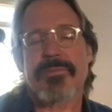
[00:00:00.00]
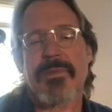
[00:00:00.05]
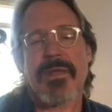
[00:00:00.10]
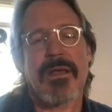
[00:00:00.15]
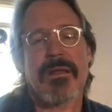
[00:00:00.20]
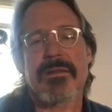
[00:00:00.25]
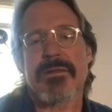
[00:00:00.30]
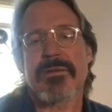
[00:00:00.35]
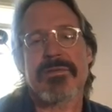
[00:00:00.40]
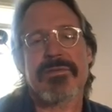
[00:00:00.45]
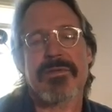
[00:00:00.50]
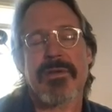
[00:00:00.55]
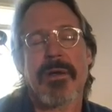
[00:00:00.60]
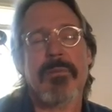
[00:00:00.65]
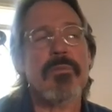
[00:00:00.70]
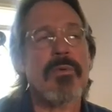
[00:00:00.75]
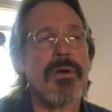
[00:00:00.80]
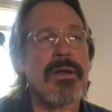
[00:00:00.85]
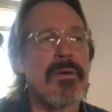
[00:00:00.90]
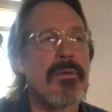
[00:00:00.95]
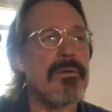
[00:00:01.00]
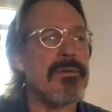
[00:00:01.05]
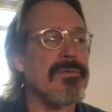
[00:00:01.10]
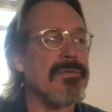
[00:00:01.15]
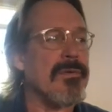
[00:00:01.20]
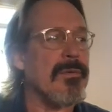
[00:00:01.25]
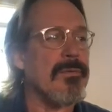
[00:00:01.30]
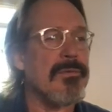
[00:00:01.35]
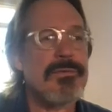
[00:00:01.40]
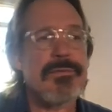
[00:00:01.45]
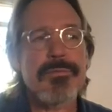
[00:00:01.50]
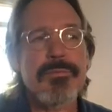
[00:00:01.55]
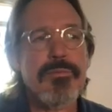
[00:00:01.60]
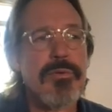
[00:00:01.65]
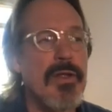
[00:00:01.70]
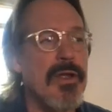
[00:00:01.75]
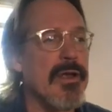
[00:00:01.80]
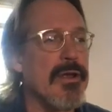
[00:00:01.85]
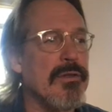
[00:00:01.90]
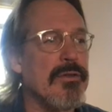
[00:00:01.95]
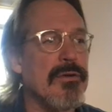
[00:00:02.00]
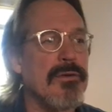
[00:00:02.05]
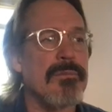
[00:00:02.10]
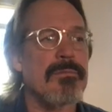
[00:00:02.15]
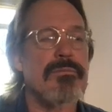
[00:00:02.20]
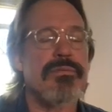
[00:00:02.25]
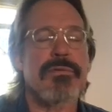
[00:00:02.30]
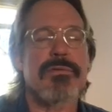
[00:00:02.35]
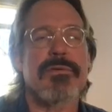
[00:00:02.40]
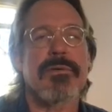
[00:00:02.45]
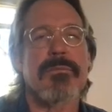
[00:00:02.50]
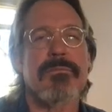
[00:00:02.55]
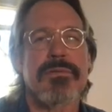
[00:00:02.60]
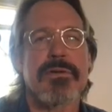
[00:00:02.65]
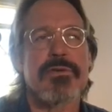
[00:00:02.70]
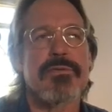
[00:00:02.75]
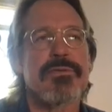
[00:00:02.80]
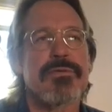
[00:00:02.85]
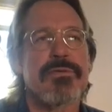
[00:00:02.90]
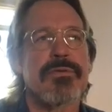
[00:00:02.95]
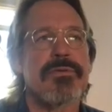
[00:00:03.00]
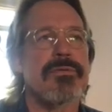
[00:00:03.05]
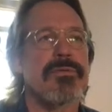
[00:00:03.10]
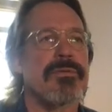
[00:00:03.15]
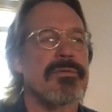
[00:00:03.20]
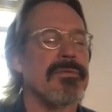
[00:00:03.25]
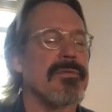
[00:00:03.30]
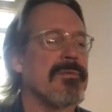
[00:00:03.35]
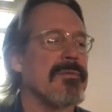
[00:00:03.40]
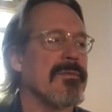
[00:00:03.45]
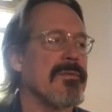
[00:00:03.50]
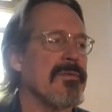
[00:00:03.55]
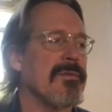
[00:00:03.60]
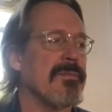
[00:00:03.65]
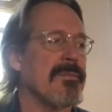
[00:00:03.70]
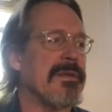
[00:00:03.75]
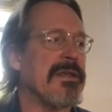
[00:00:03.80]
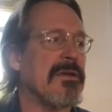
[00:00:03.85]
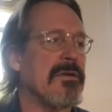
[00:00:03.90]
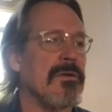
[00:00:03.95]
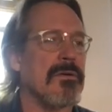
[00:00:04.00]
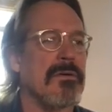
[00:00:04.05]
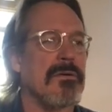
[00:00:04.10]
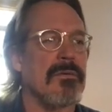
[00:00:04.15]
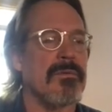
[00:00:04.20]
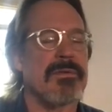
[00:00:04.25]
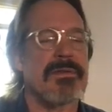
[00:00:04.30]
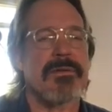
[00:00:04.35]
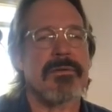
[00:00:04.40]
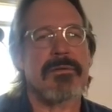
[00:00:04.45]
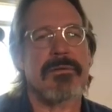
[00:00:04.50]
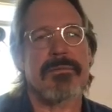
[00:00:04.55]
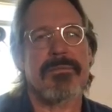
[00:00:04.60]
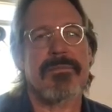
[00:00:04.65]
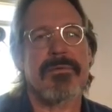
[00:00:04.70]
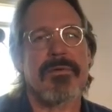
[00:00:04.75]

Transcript: on the subway, where someone's playing their Bluetooth speaker with their